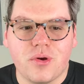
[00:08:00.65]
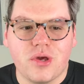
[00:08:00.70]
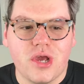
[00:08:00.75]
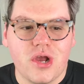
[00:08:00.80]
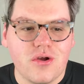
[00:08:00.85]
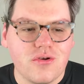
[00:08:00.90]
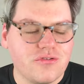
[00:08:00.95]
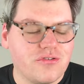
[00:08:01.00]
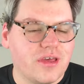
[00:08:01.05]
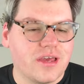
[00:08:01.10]

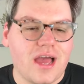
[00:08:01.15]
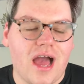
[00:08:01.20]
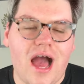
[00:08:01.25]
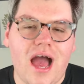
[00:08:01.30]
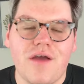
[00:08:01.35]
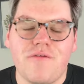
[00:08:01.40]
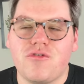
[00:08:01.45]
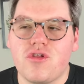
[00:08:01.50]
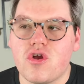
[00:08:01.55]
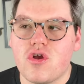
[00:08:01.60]
years, like
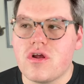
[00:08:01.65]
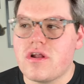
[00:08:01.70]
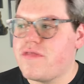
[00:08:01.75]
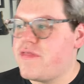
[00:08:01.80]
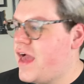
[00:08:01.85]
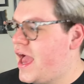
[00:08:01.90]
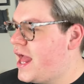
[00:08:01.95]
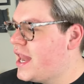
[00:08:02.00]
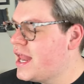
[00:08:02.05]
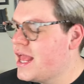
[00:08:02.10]
I've learned
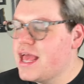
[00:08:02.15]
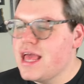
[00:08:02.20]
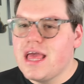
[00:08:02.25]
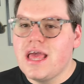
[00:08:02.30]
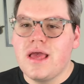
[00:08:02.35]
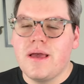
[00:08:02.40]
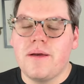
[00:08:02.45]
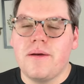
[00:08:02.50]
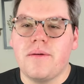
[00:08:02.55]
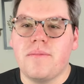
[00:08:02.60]
that
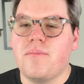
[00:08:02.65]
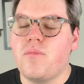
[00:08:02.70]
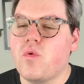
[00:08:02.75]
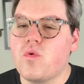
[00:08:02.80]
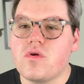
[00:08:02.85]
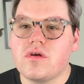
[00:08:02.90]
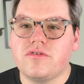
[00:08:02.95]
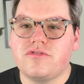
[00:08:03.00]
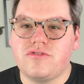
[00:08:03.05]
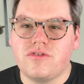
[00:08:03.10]

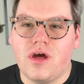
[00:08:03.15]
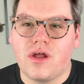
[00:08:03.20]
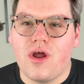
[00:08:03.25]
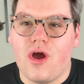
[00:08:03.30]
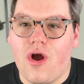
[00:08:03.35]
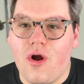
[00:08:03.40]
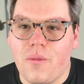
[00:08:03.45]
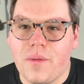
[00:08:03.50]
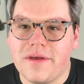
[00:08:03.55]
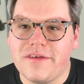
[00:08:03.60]
more is not
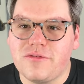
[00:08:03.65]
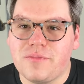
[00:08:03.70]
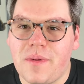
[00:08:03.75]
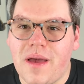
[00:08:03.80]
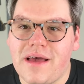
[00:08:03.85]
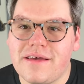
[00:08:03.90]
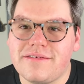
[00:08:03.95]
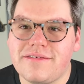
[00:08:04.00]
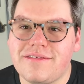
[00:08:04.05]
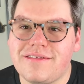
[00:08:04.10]
always
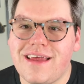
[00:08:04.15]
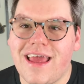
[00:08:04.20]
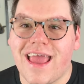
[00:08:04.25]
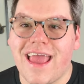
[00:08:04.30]
best.